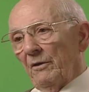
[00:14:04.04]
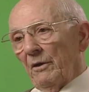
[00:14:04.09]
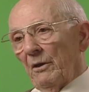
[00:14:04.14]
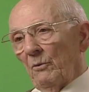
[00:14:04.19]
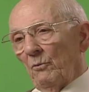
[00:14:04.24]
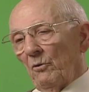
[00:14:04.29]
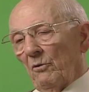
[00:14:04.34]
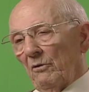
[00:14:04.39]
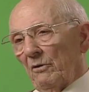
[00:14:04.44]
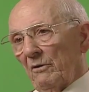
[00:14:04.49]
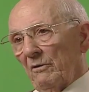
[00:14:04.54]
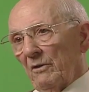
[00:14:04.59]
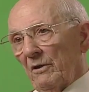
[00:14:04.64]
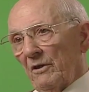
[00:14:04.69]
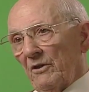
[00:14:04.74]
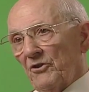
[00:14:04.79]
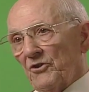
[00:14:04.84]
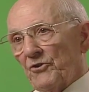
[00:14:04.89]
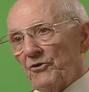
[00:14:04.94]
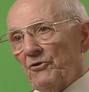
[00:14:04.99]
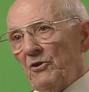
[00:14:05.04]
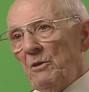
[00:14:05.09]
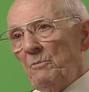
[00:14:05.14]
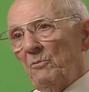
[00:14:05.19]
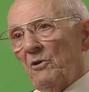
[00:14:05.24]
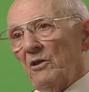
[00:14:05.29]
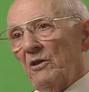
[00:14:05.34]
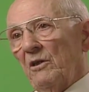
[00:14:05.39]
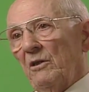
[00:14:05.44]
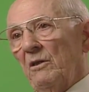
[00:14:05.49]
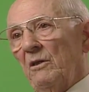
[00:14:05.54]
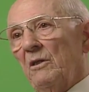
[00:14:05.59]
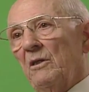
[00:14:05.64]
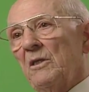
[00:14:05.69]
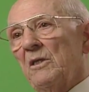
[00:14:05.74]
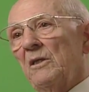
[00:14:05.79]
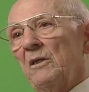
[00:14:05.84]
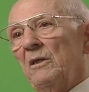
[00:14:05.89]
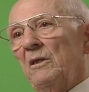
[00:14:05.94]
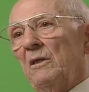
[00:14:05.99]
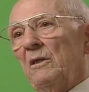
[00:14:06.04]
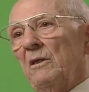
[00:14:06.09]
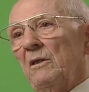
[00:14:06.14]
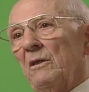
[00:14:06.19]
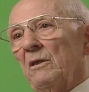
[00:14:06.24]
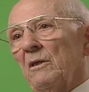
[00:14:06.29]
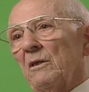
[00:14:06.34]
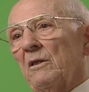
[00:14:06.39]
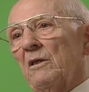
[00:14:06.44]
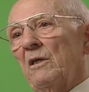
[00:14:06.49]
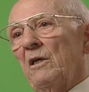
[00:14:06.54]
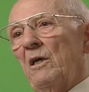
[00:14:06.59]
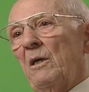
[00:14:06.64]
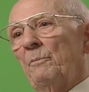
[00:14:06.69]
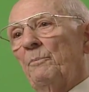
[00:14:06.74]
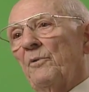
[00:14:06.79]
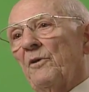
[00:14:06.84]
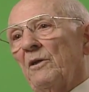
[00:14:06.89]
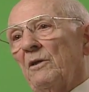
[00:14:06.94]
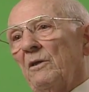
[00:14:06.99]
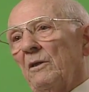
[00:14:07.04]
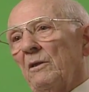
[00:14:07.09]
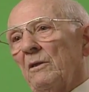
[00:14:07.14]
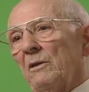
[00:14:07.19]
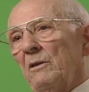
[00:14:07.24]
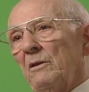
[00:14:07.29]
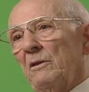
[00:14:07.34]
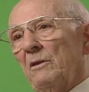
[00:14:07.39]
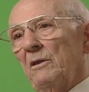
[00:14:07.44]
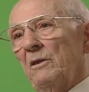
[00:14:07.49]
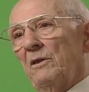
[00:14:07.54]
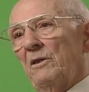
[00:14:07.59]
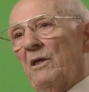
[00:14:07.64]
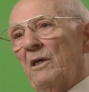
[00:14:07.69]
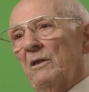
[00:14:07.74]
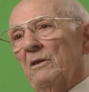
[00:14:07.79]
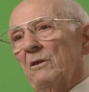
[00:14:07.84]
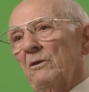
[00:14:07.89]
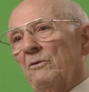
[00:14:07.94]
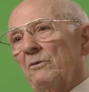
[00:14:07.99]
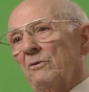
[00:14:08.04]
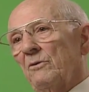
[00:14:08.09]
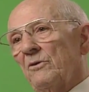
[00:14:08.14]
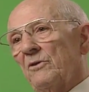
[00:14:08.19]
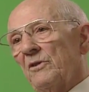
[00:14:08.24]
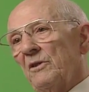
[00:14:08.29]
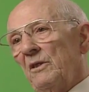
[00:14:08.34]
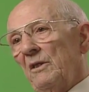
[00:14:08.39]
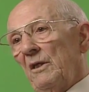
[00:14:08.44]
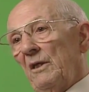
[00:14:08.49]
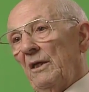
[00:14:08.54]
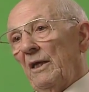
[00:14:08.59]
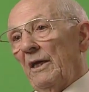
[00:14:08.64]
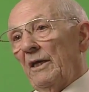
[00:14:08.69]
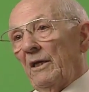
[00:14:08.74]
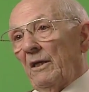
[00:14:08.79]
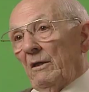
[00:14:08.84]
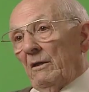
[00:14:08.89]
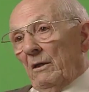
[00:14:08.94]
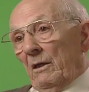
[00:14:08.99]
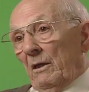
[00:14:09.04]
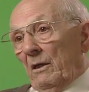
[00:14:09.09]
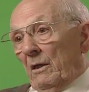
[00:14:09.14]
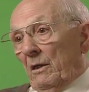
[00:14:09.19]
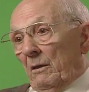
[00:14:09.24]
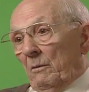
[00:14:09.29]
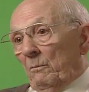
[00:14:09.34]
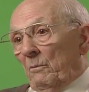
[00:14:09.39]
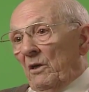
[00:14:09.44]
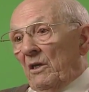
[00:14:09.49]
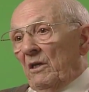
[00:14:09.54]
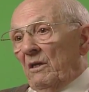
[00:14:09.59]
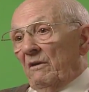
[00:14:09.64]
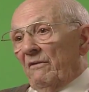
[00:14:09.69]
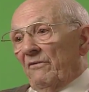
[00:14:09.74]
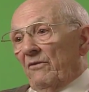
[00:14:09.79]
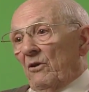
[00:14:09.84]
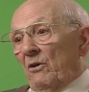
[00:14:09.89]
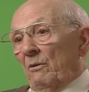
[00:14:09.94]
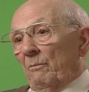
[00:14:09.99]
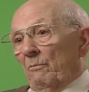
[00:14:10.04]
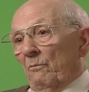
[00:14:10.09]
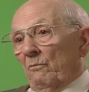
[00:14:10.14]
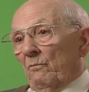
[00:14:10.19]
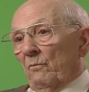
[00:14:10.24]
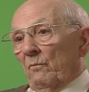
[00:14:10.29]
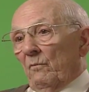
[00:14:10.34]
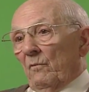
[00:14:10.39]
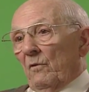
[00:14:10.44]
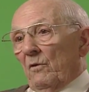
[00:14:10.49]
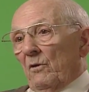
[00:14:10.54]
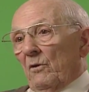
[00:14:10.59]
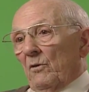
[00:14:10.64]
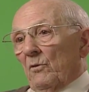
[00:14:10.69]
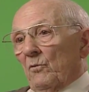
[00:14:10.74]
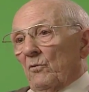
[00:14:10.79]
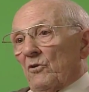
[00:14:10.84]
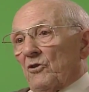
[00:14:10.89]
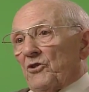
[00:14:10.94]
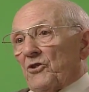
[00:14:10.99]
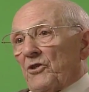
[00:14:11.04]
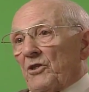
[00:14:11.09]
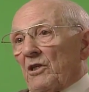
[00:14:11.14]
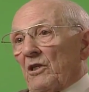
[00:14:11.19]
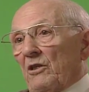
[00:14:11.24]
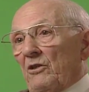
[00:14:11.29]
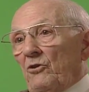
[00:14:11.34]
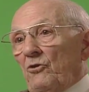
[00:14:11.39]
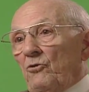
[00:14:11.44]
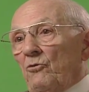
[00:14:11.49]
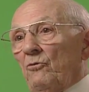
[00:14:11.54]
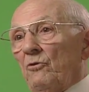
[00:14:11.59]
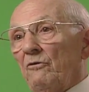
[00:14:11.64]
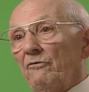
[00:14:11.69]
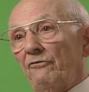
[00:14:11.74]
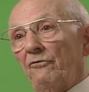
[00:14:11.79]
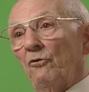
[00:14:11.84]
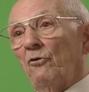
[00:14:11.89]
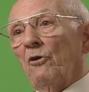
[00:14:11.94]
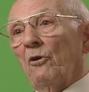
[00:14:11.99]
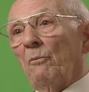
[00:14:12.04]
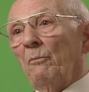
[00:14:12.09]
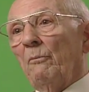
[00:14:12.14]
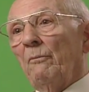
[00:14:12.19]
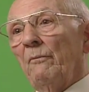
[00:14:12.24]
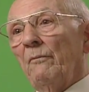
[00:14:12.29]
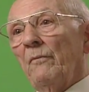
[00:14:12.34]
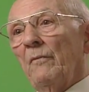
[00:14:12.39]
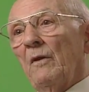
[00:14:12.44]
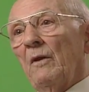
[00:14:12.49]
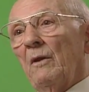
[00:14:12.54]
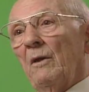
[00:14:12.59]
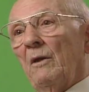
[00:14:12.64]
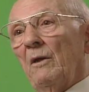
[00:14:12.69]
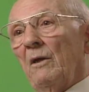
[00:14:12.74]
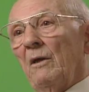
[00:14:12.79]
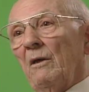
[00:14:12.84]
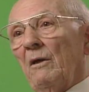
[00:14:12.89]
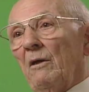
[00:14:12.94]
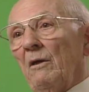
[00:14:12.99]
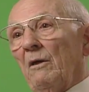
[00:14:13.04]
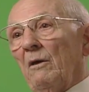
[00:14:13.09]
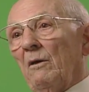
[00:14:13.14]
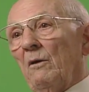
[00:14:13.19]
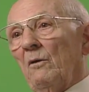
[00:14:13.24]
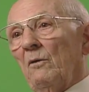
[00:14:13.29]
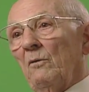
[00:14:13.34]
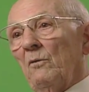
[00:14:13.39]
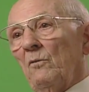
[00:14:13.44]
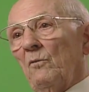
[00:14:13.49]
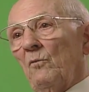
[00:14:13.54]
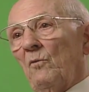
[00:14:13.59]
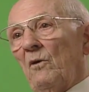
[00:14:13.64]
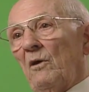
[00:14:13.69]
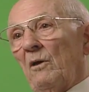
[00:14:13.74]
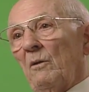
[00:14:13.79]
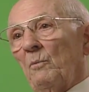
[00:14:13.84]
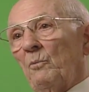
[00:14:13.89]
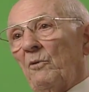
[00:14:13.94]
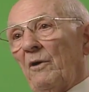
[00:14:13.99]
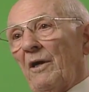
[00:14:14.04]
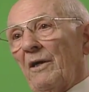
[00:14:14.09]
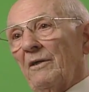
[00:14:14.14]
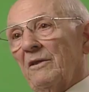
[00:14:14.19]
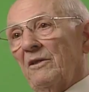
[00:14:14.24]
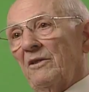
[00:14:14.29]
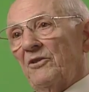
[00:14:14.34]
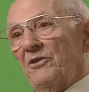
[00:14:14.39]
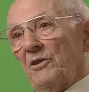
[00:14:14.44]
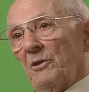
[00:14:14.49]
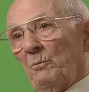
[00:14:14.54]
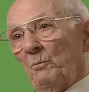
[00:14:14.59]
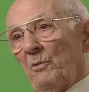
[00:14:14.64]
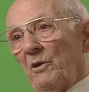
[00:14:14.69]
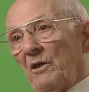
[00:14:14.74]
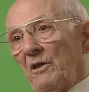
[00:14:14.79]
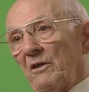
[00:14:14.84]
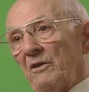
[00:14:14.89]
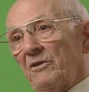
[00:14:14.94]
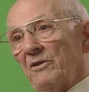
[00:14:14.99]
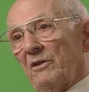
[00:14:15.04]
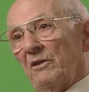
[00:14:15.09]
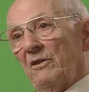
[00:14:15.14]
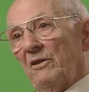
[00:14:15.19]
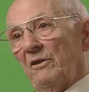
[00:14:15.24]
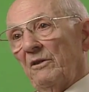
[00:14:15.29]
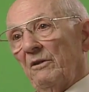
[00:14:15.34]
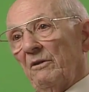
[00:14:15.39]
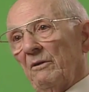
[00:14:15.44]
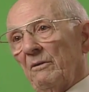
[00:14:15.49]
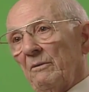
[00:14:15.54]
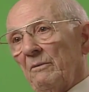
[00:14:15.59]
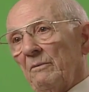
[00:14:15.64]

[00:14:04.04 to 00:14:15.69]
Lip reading: they were extremely competent doctors, and many of them were still in uniform while practicing medicine here.